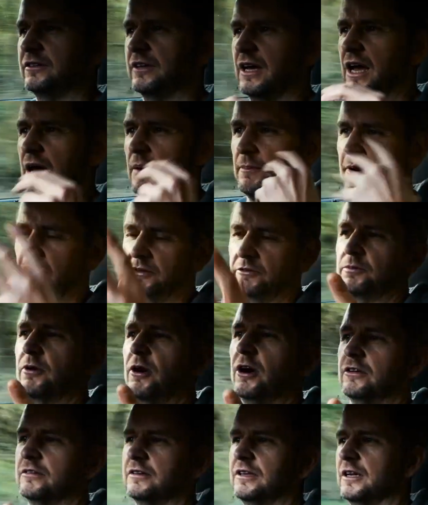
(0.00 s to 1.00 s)

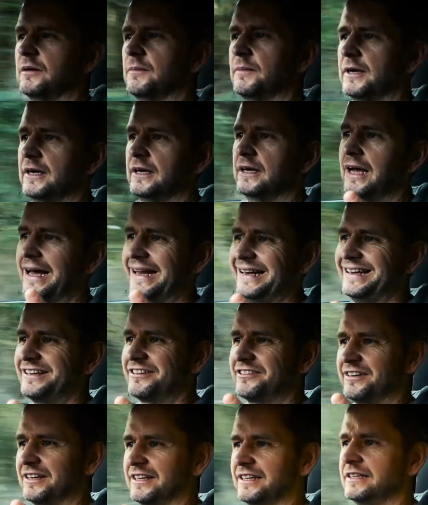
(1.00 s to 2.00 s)
a little bit
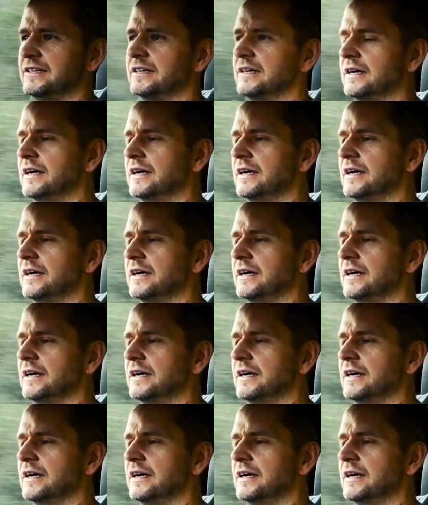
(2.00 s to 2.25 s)
initially,